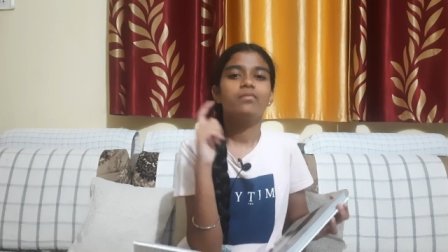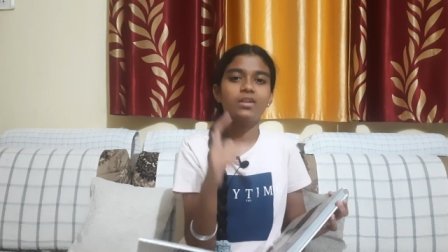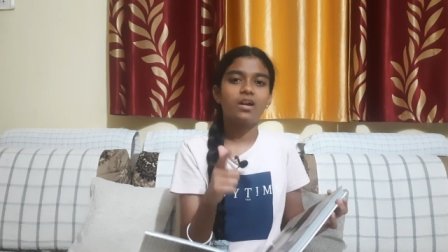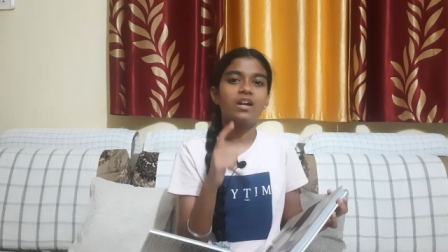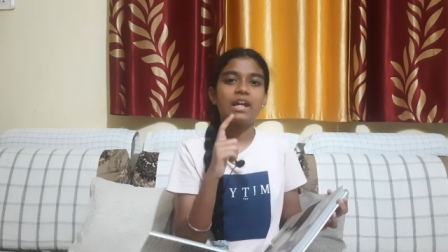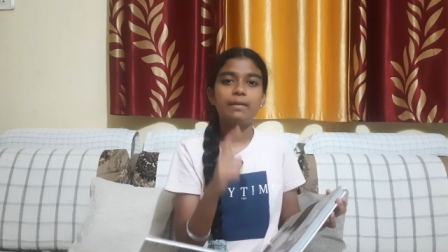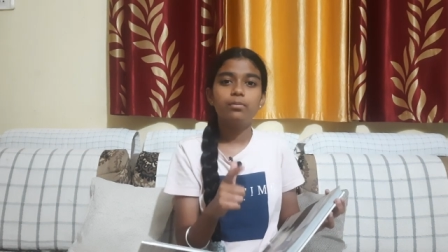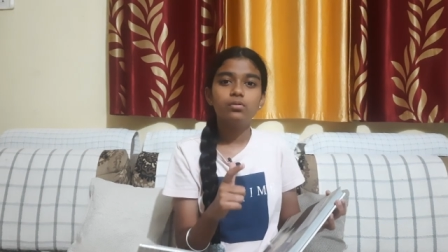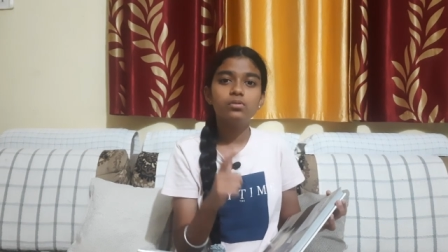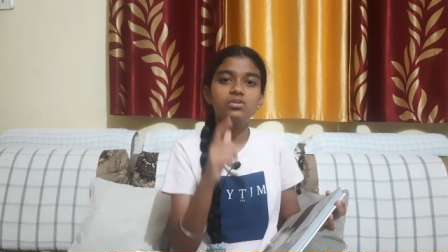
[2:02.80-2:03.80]
we are
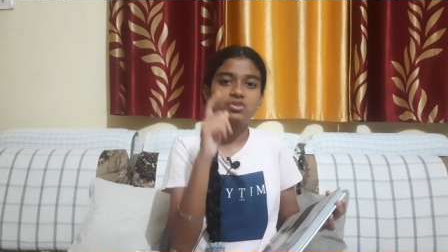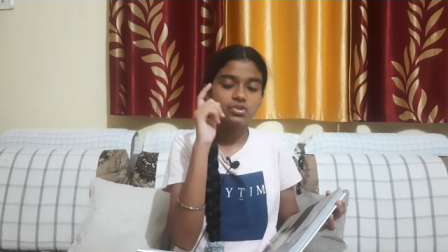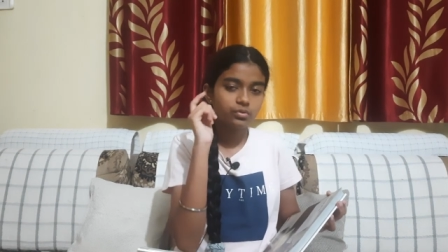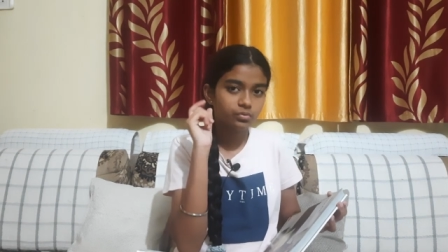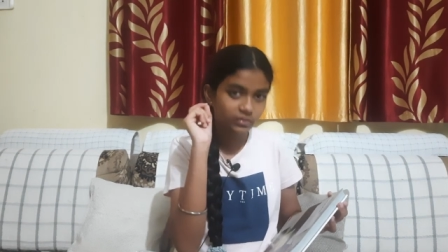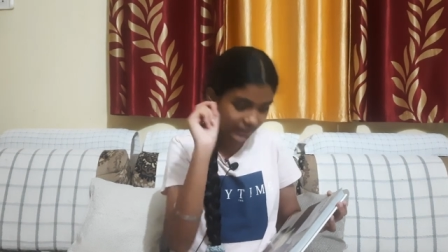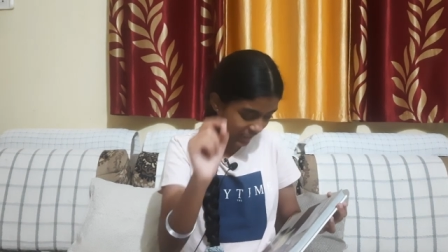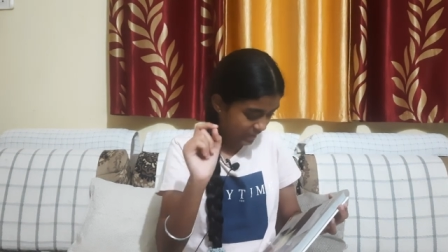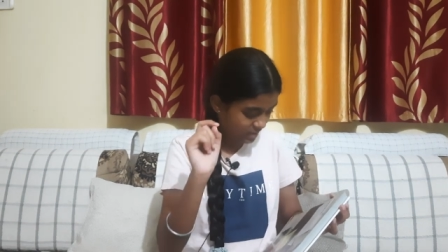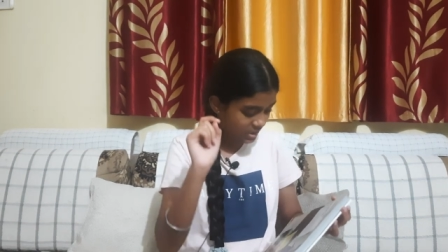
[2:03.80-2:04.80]
able to
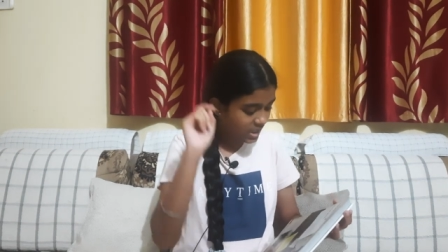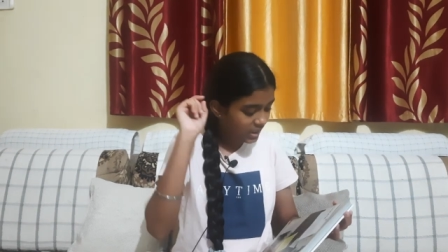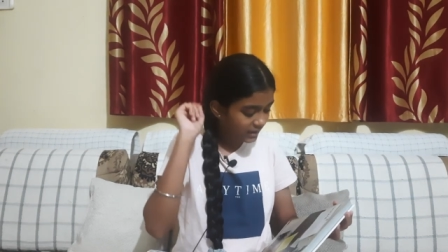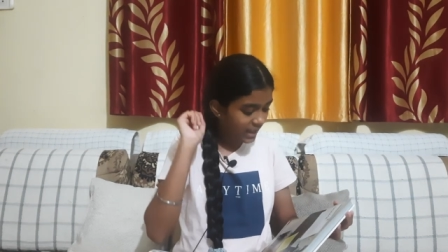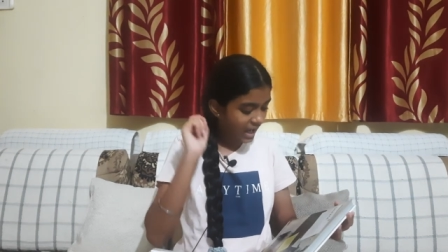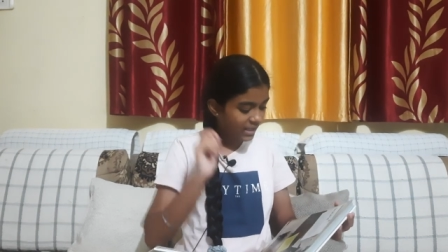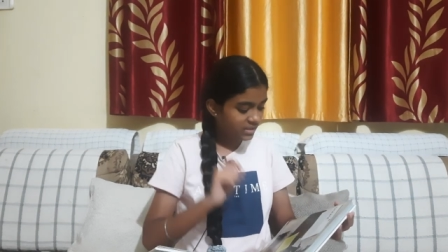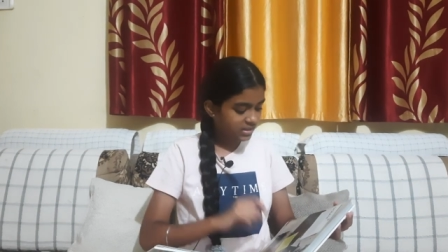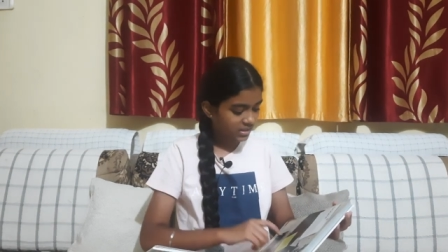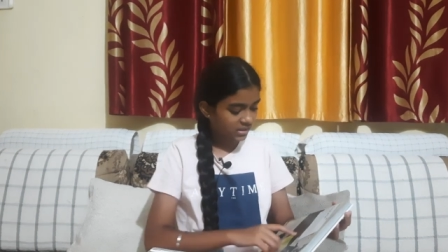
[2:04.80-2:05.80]
get
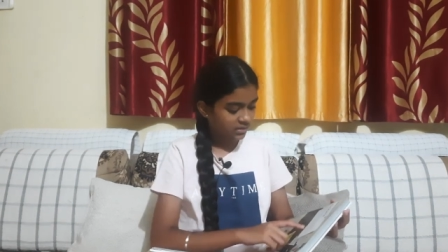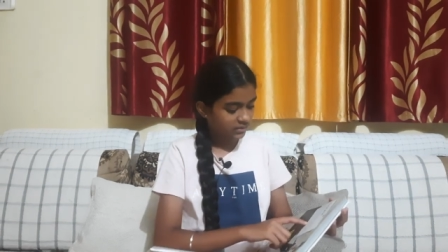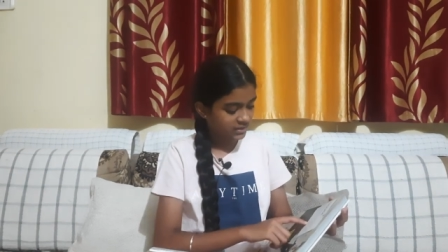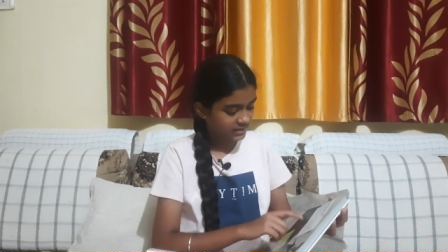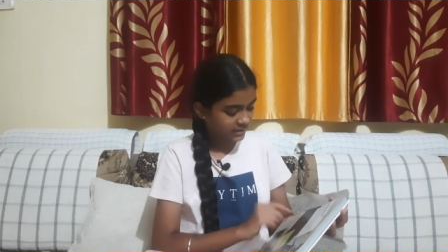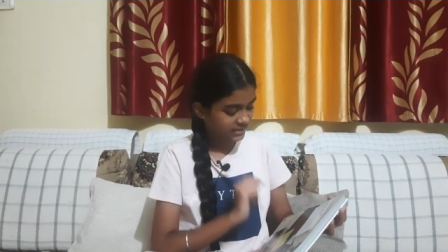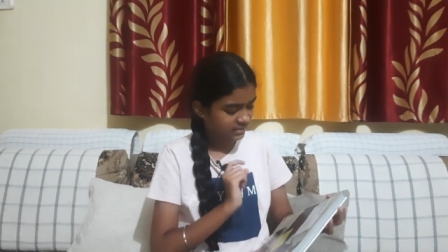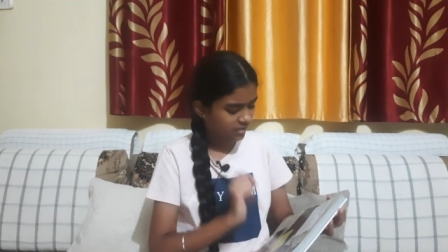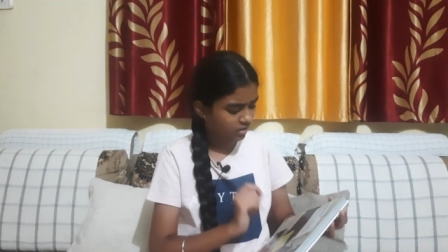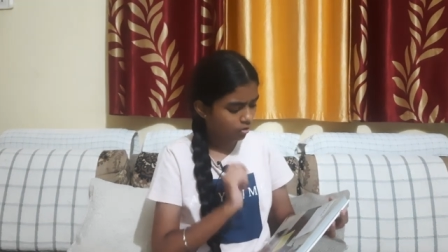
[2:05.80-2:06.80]
that
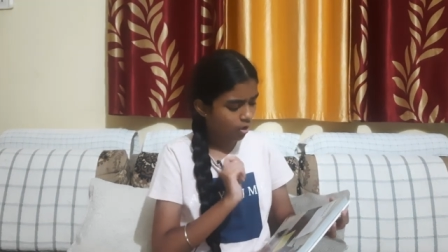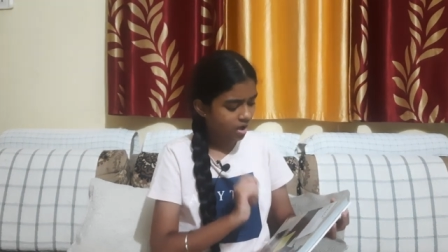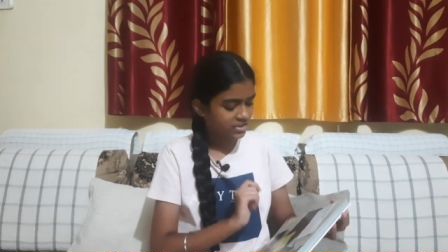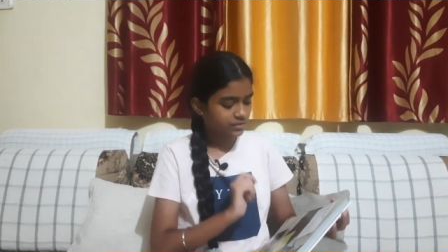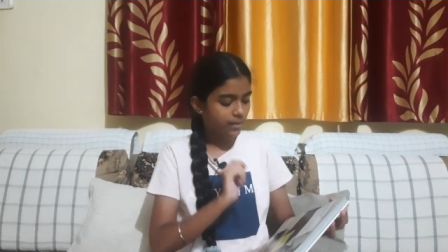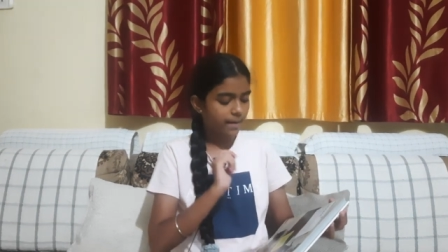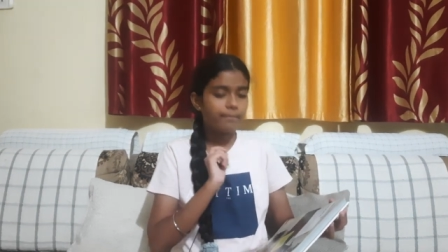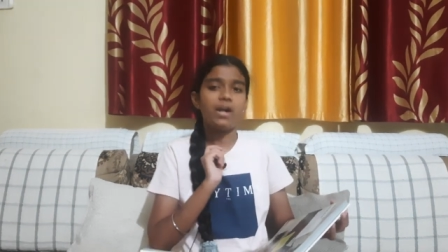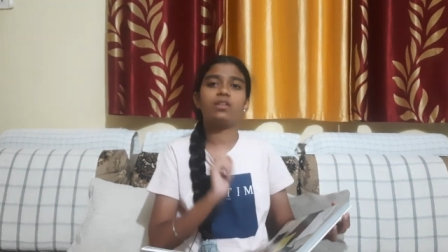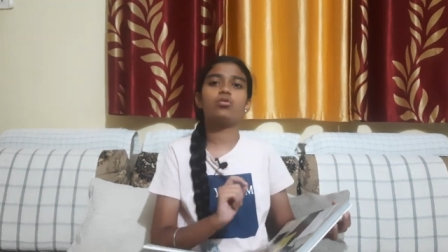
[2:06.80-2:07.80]
diseases are caused by
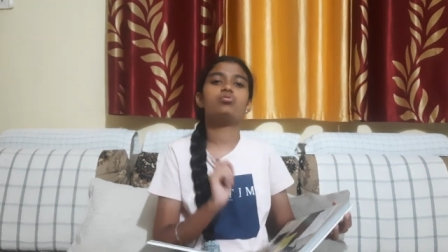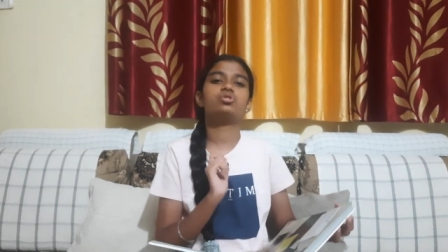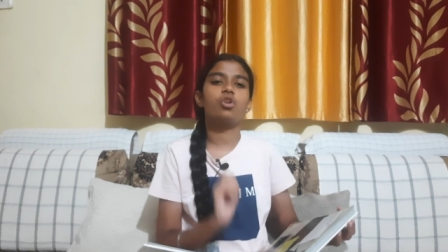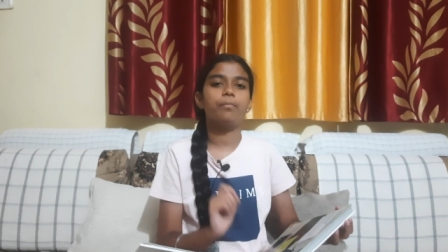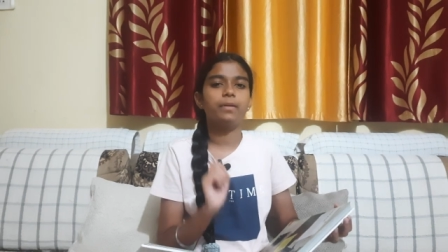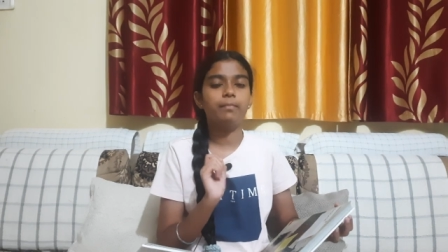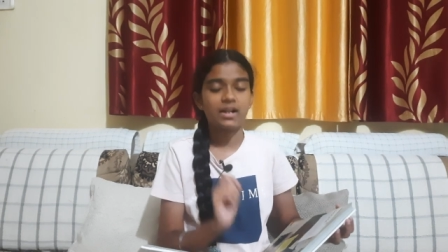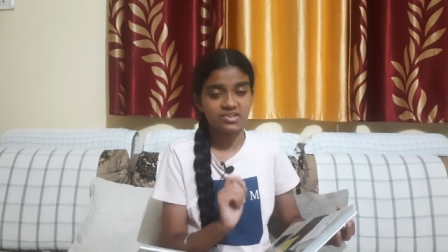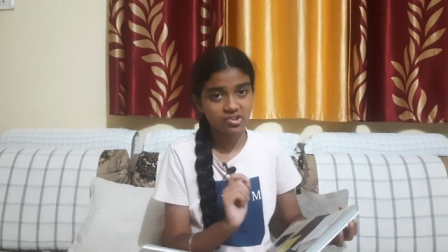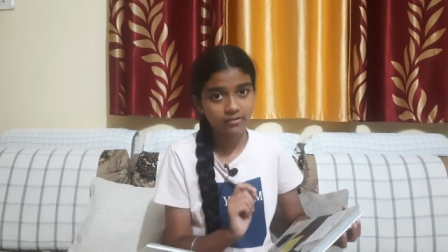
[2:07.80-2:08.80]
microscopic
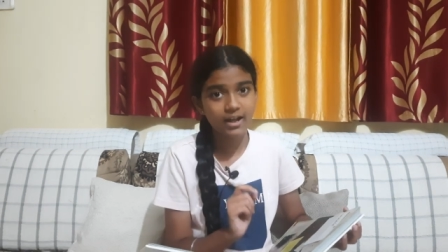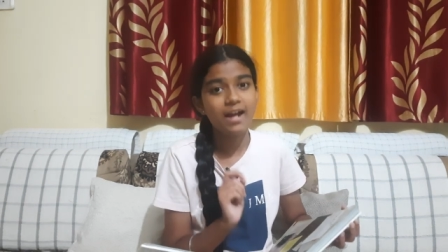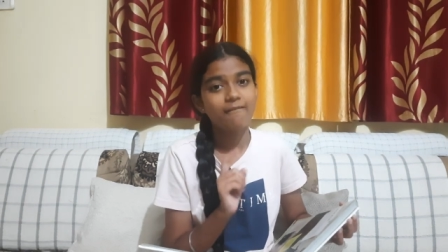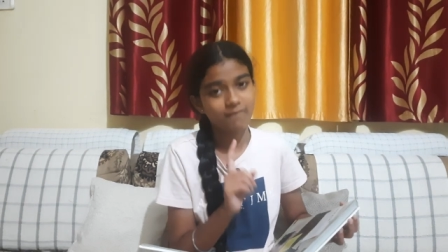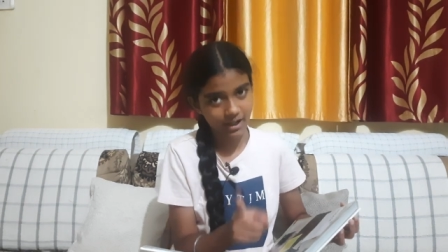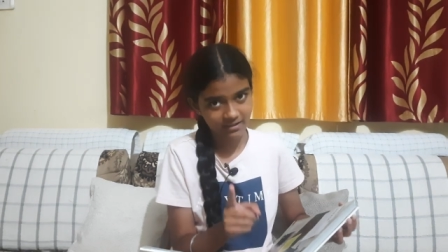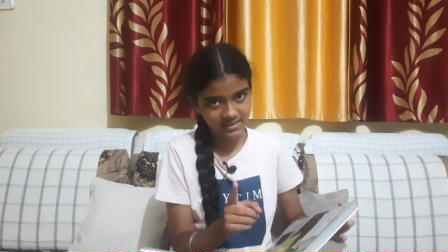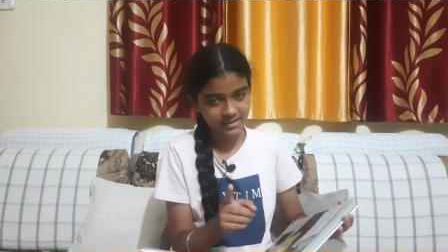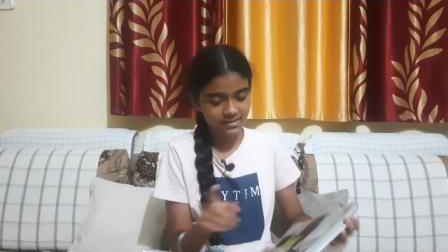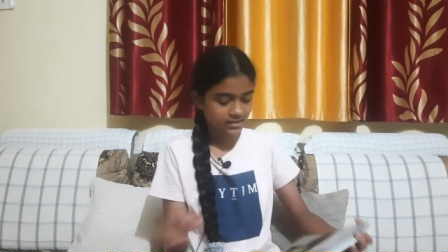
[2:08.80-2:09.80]
bacteria and
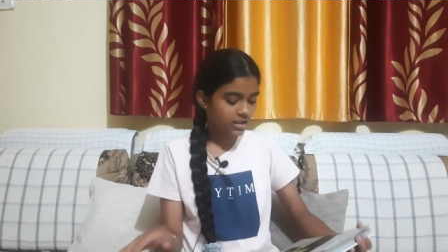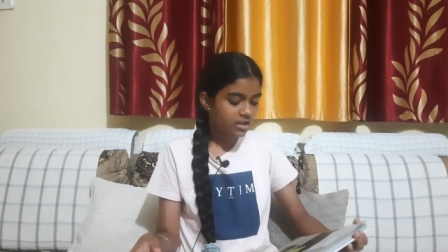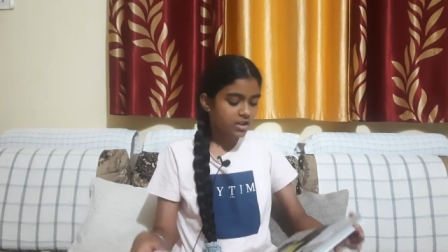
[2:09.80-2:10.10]
viruses.